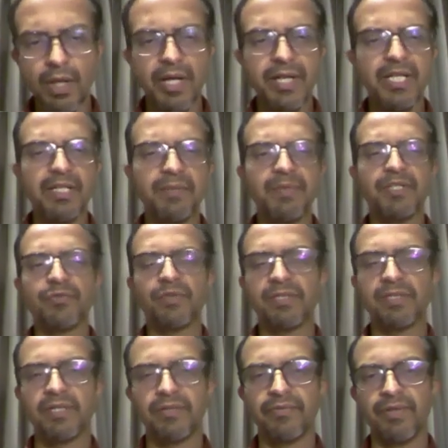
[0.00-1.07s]
RTTP is one
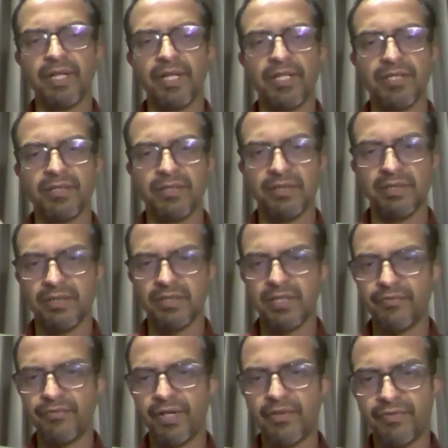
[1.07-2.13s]
certification.
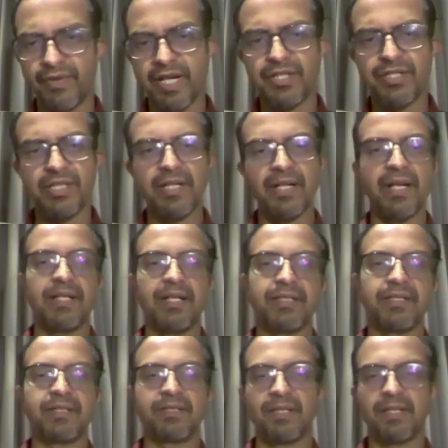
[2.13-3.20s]
Certified Financial
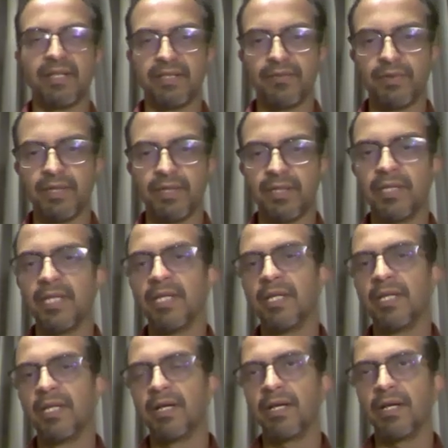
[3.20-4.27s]
Analysis is another one.
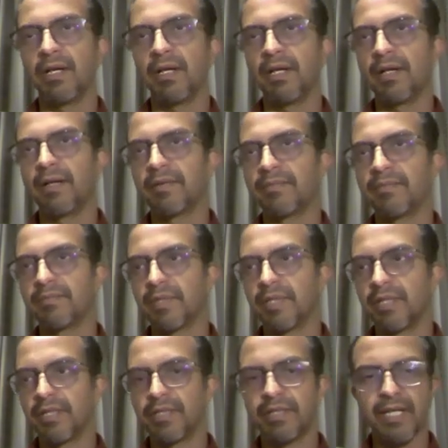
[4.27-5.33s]

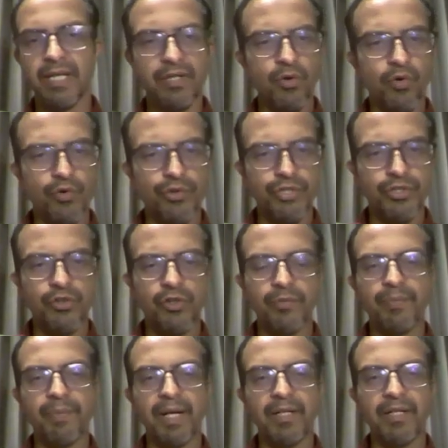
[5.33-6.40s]
There are courses on
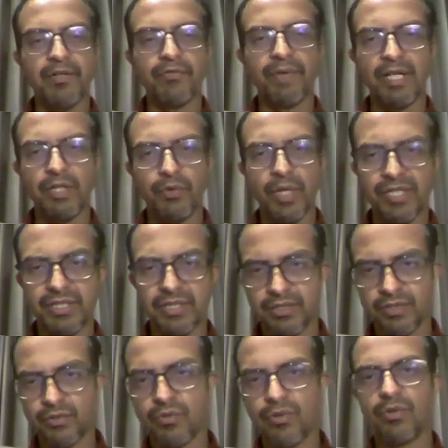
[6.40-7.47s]
patent valuation.
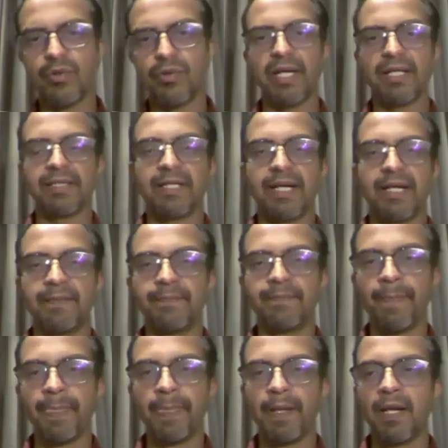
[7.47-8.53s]
You could look at that.
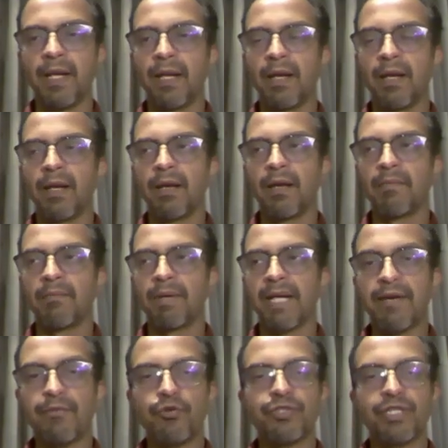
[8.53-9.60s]
But
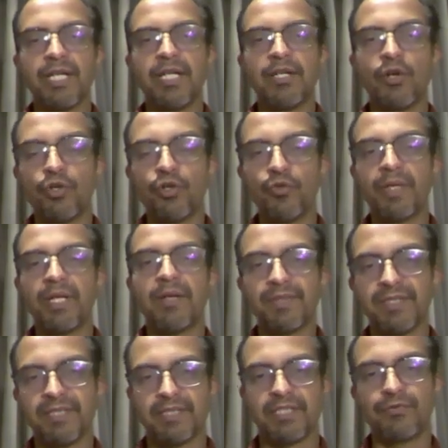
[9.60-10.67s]
I would say, in order to become a
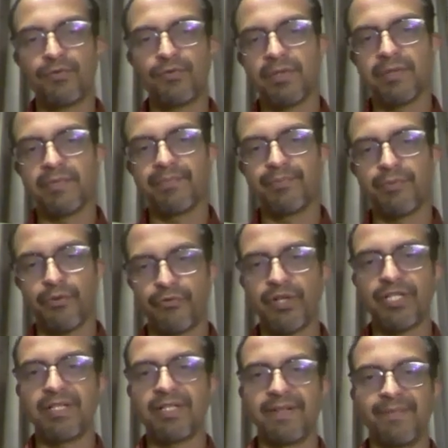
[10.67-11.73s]
successful
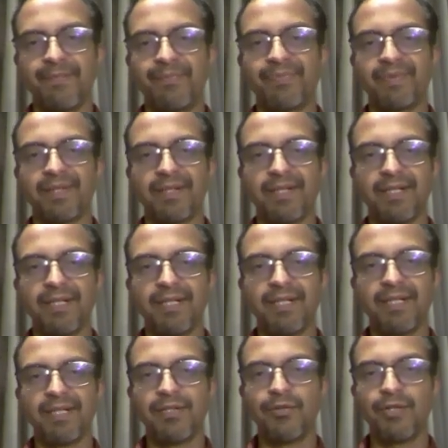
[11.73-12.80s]
professional,
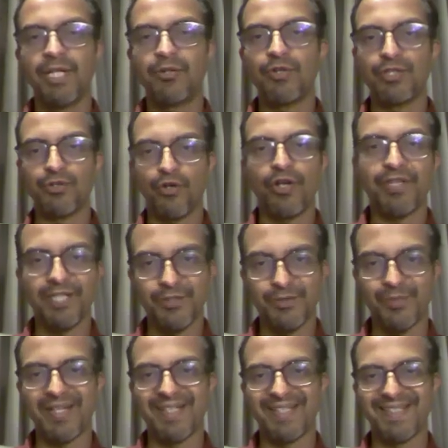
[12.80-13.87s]
you need to enjoy this
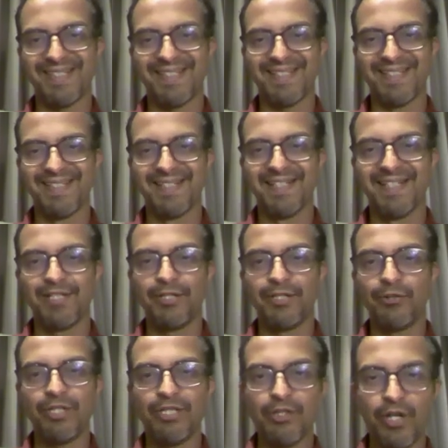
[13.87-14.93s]
space. You need
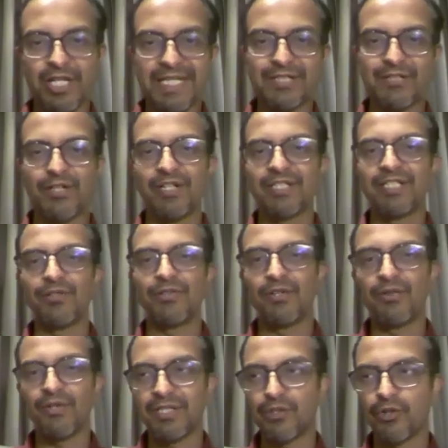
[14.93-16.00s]
to enjoy technology. You need
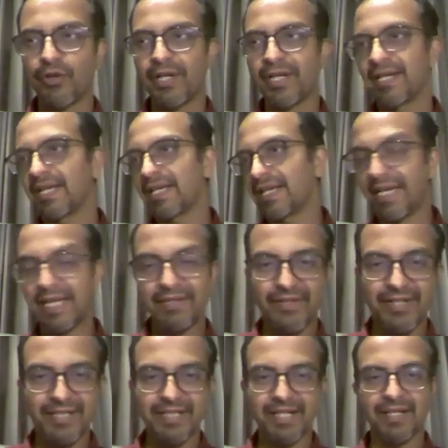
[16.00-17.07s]
to enjoy
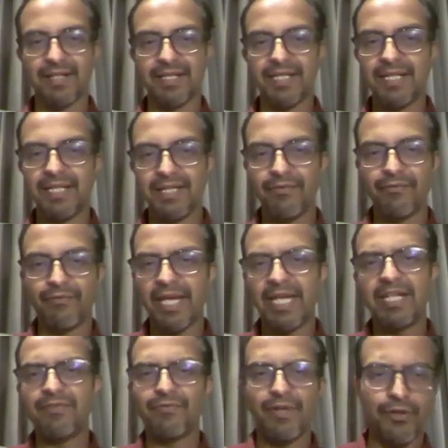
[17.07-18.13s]
every other,
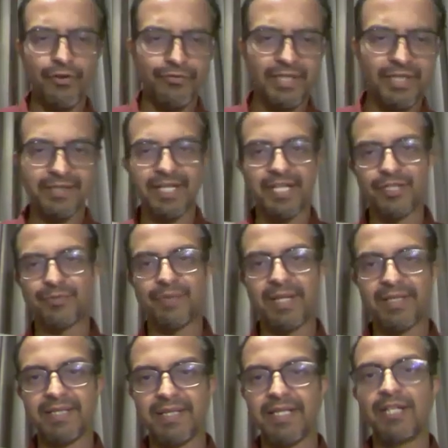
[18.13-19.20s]
any one of the other
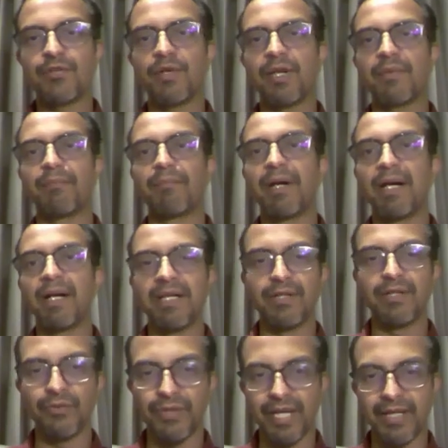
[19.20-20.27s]
aspects, and then you can build
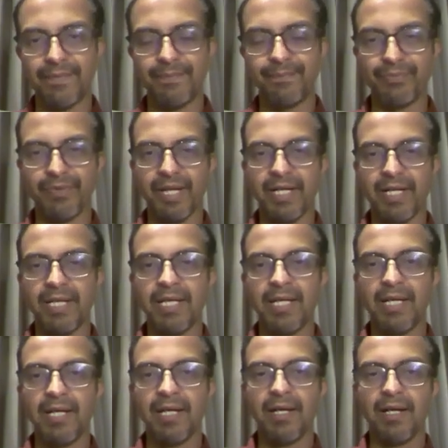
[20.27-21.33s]
into that, right?
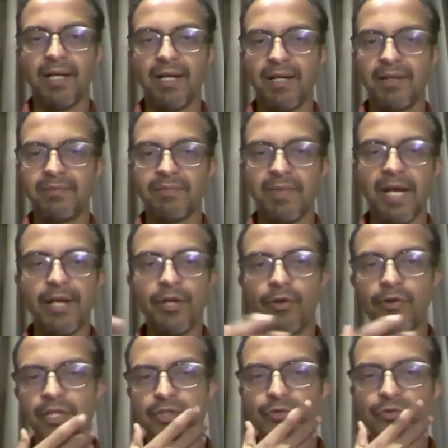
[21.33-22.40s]
I
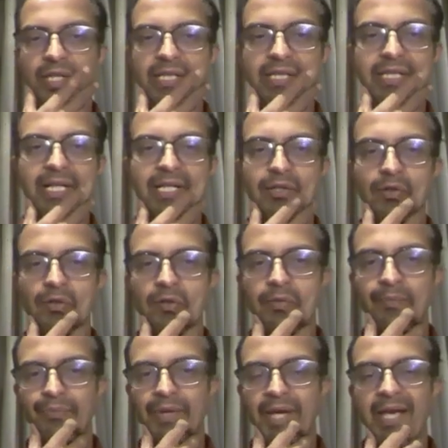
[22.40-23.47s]
always feel that
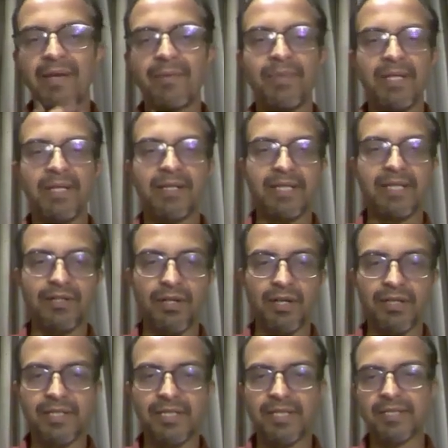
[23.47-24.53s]
I am being a
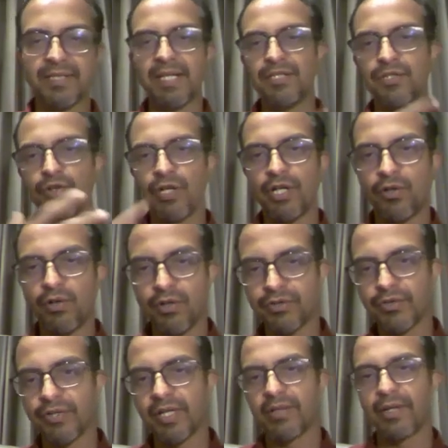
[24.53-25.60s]
technologist. I enjoy law,
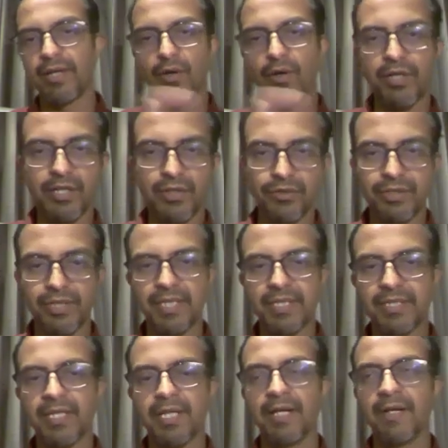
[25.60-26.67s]
so I got into this.